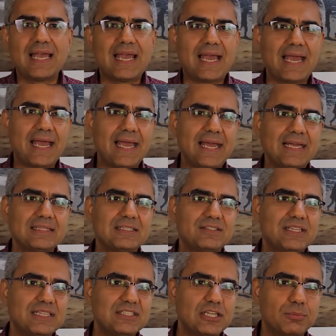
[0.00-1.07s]
and the
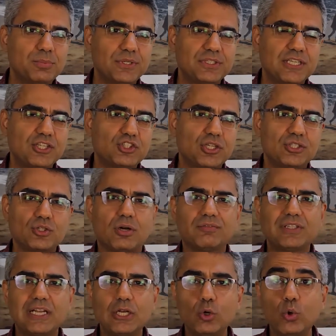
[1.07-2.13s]
interpretations of the
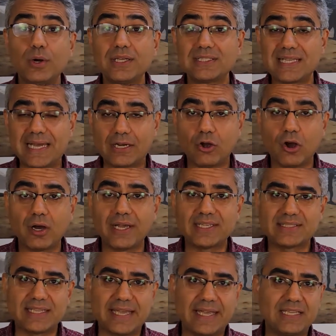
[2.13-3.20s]
lowest and highest
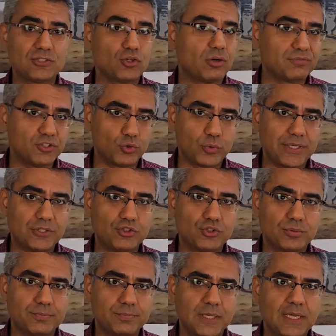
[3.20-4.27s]
ends of the range.
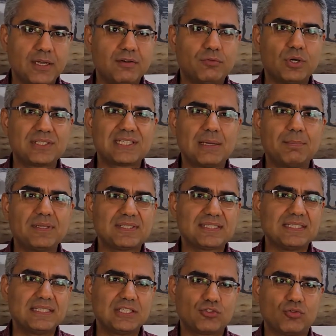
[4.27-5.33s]
For example, see
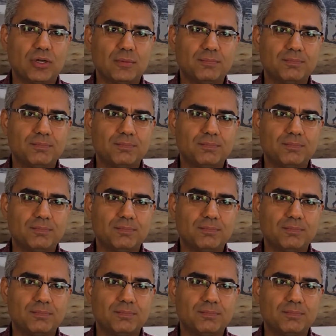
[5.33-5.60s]
this one.